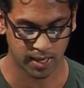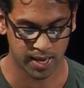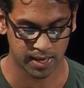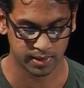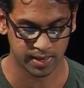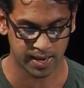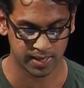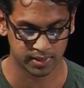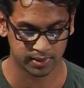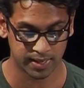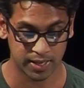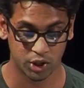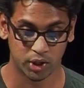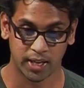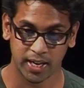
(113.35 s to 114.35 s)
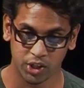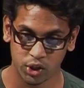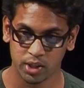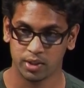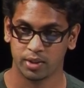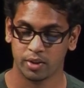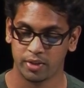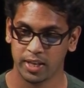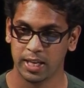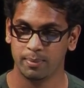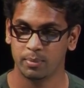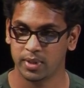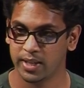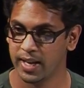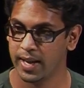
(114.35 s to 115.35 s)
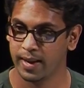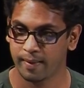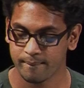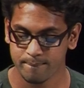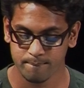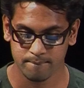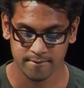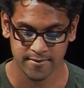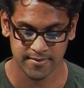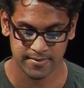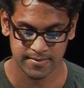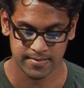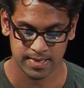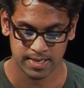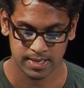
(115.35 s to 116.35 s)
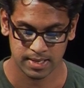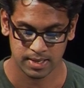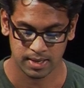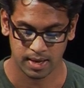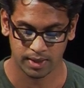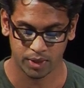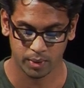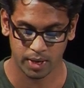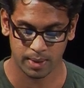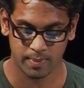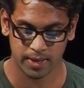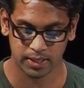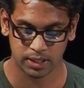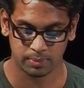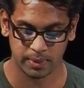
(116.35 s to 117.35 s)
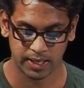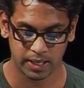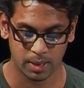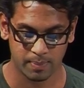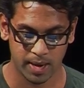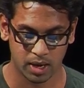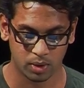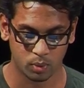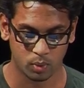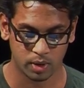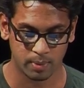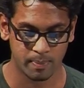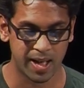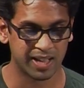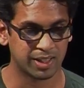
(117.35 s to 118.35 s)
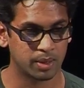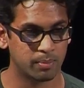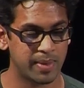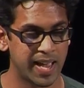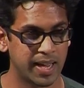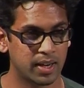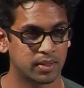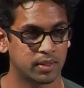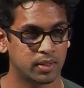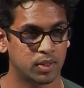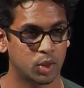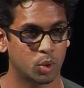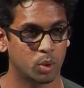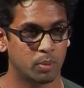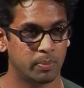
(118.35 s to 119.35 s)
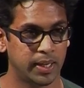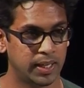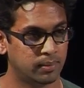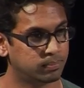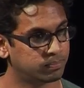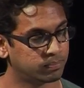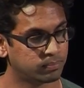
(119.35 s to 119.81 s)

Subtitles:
And as education is a theme today, I thought I might speak about what Malcolm X has taught me.